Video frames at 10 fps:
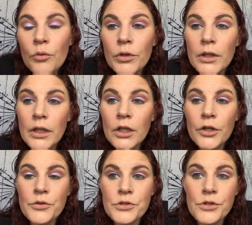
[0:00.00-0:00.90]
really
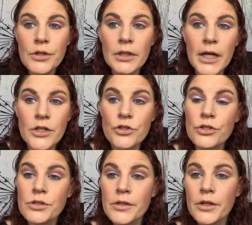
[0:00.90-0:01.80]
close to the
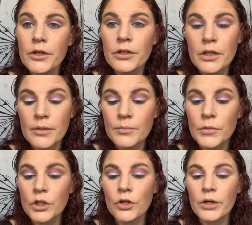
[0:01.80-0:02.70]
lashes there. I'm
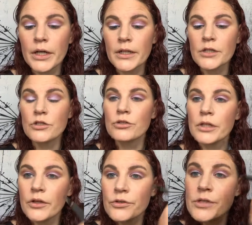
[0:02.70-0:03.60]
going to go ahead and do
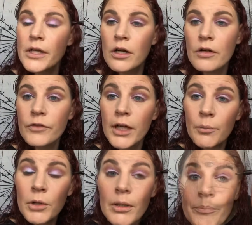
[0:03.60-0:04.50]
the other side off
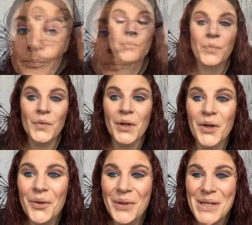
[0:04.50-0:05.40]
camera.
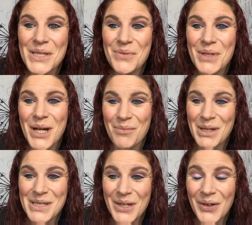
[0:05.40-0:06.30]
All right, so we got
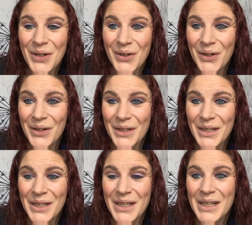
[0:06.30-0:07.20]
mascara
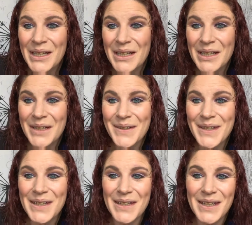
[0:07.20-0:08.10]
on,
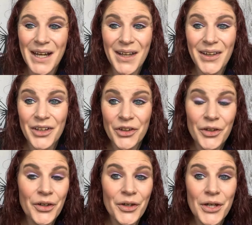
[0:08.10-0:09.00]
the
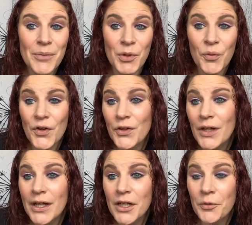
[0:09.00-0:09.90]
eyeliner in my
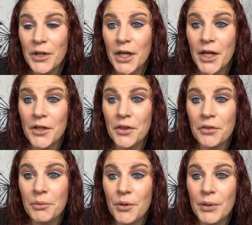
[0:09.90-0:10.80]
waterline. I went ahead and
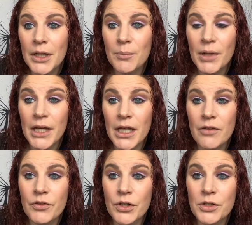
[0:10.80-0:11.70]
threw in my
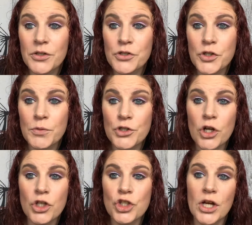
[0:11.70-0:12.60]
Avon Super
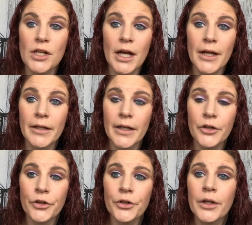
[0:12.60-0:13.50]
Shock Gel
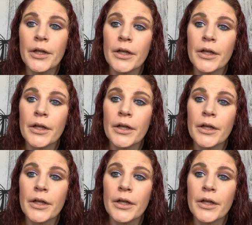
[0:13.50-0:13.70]
eyeliner.